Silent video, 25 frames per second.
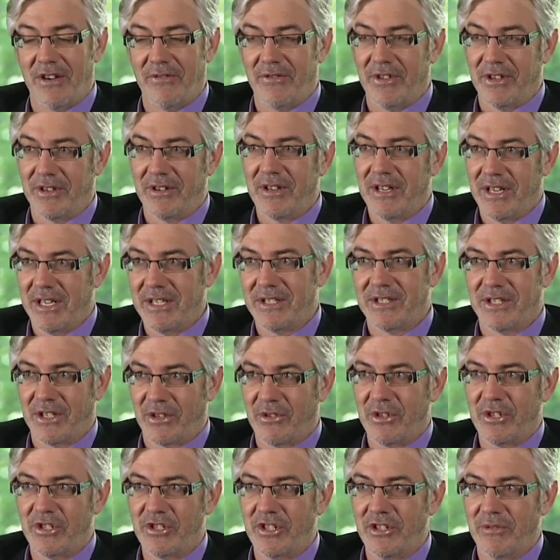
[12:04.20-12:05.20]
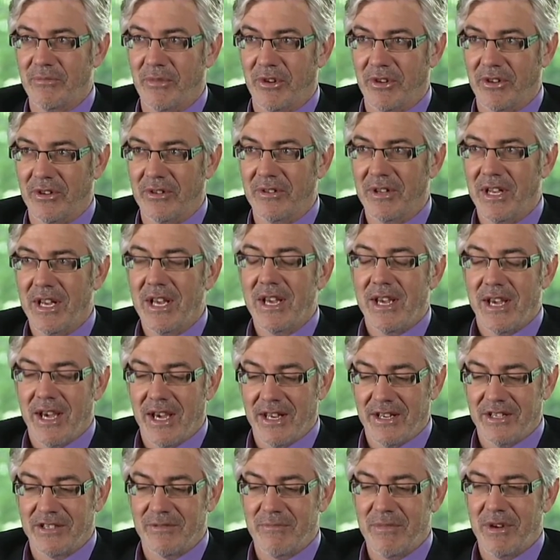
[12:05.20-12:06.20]
of the, at least the Christian model
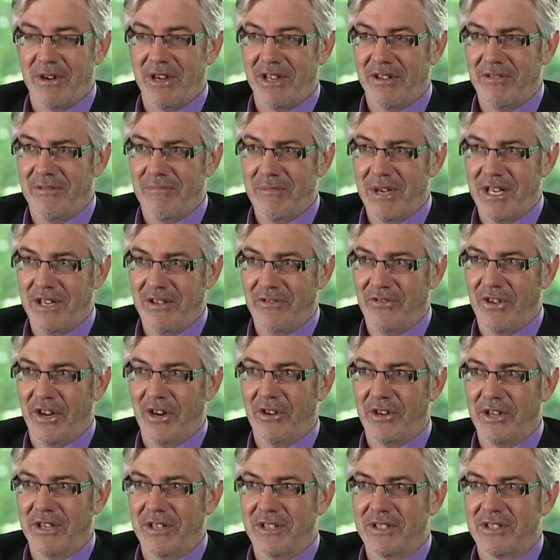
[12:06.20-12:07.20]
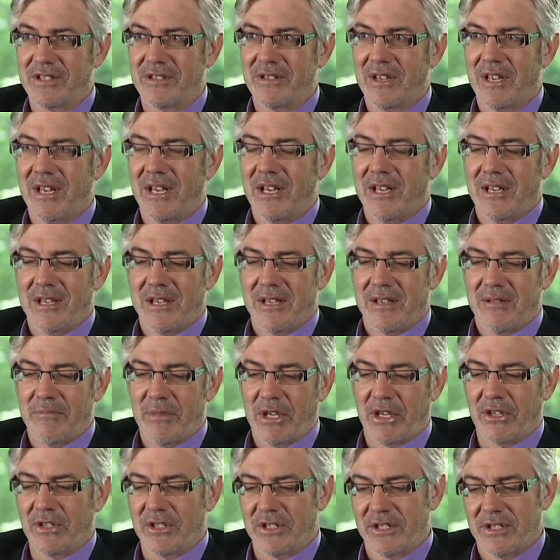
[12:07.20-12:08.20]
and its many, many variants
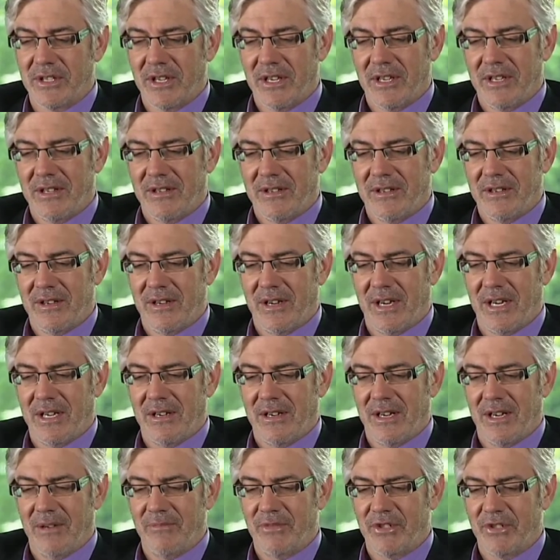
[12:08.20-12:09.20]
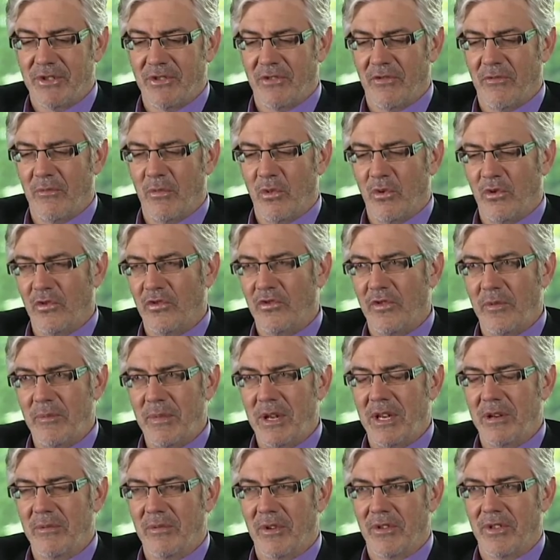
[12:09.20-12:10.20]
because I, am sort of more
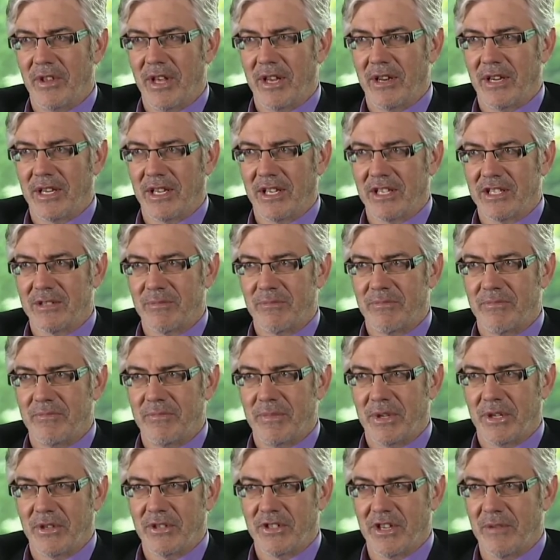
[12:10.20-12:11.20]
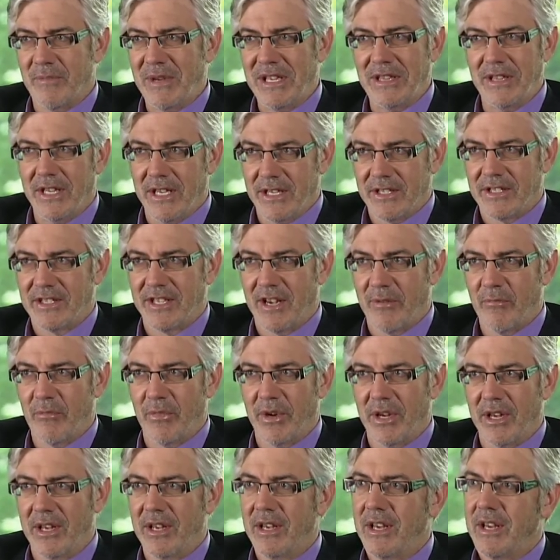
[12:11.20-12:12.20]
familiar with that, I guess, because I'm in there
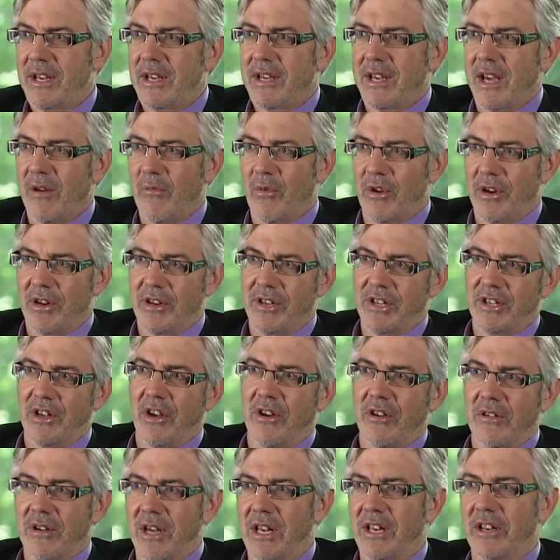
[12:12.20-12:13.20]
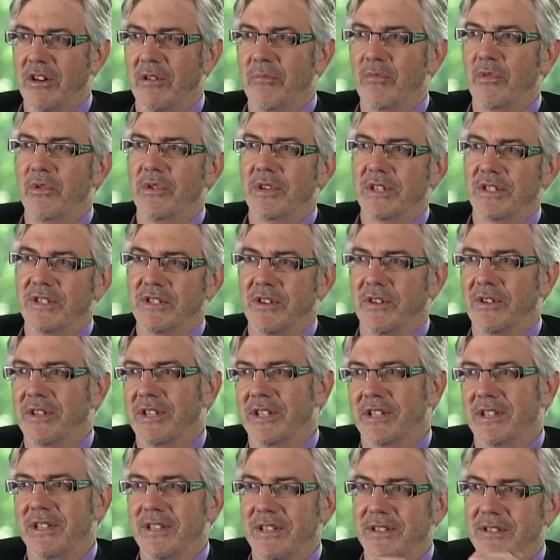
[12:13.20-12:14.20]
somewhere and wanted to go a little more
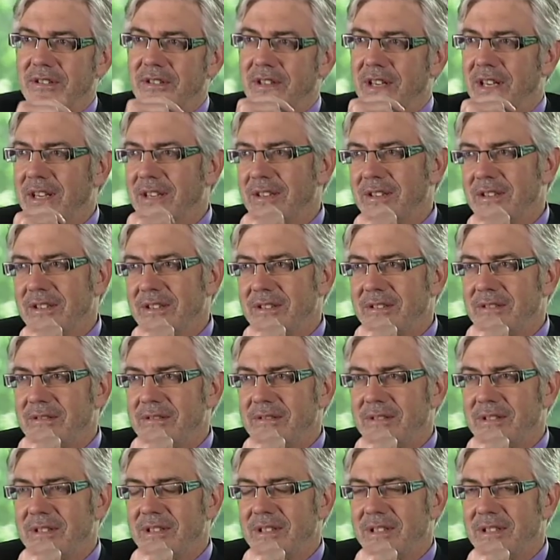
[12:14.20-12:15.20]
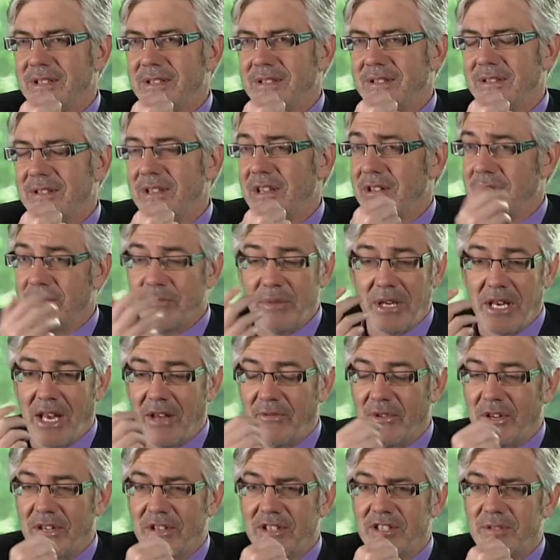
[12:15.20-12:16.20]
exotic. And, and, and it'd be
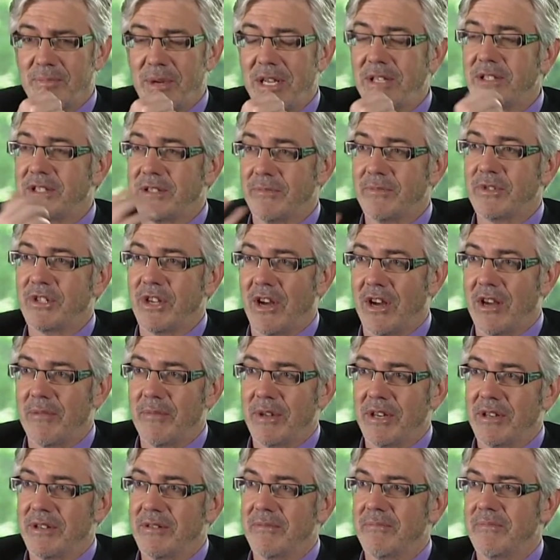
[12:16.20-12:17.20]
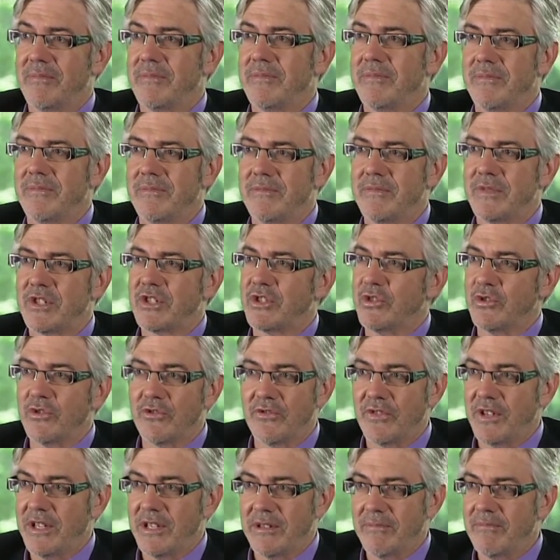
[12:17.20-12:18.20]
lovely to spend some time in a
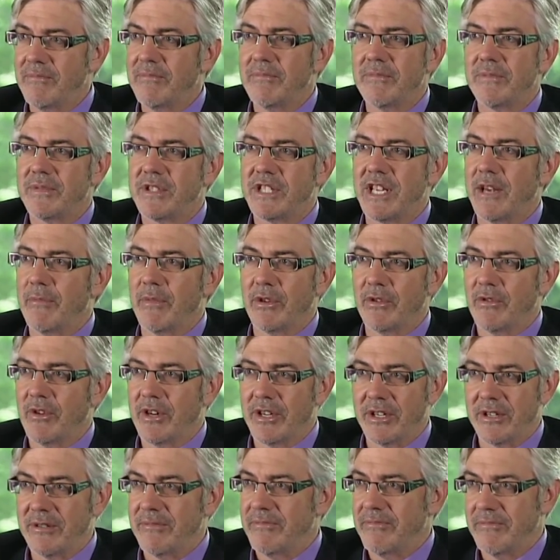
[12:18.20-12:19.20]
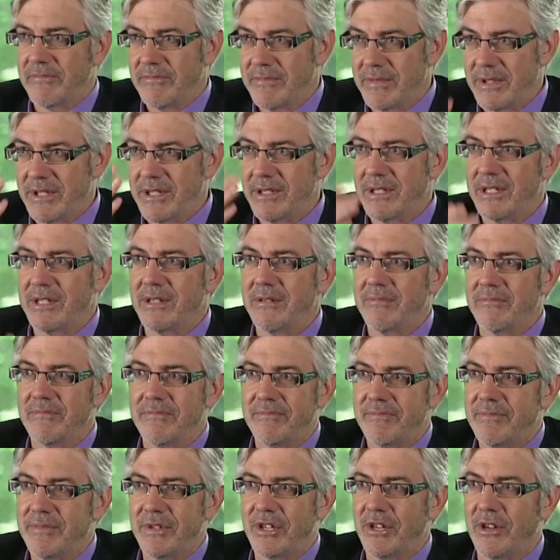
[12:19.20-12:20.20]
Sufi seminary in
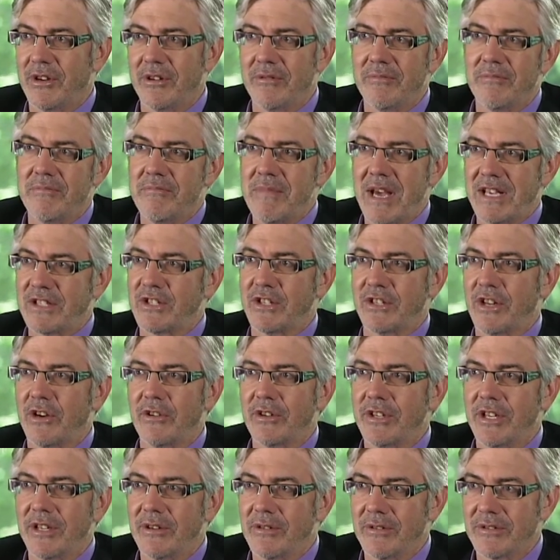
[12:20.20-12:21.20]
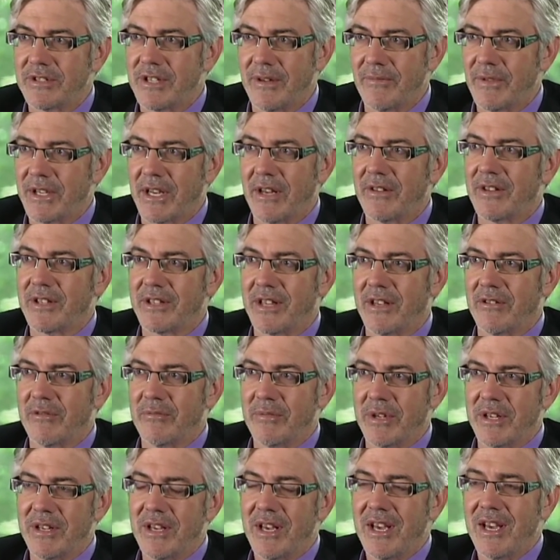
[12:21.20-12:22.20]
you know Macedonia or something. I think that would
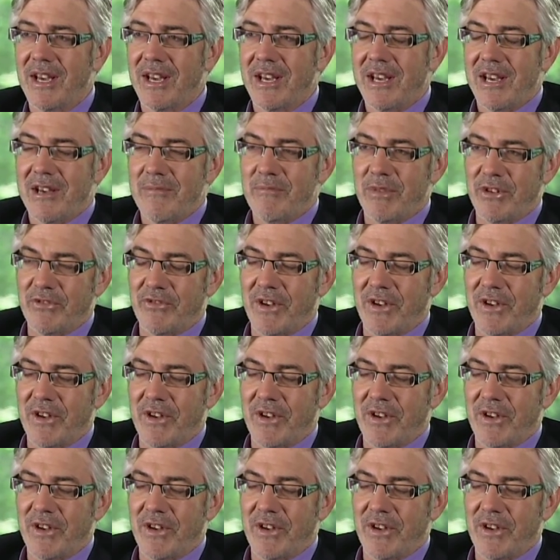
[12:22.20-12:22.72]
be be